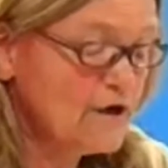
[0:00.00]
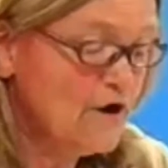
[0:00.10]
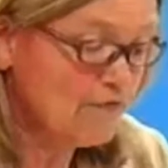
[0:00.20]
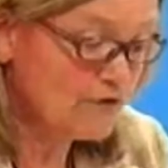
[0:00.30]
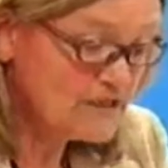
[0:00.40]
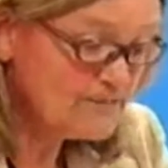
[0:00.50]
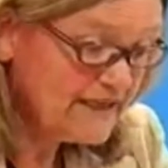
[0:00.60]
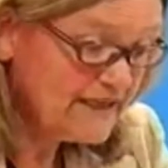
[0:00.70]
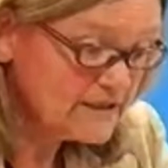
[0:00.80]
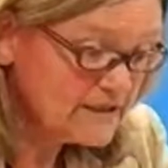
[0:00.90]
for
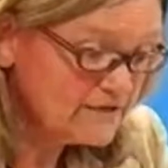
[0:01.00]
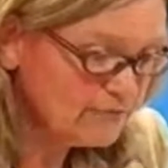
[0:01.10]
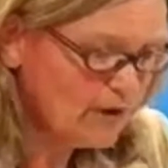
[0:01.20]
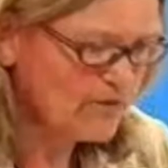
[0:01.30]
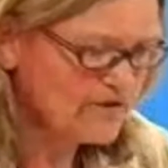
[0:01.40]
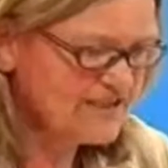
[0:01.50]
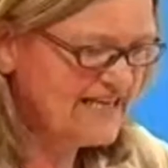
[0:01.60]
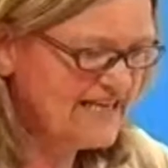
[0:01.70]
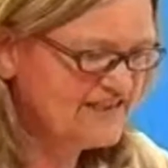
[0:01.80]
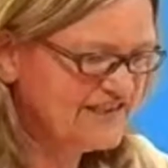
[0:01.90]
speculative property
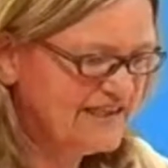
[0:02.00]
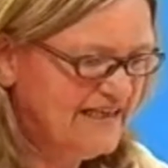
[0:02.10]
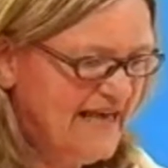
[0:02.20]
lending.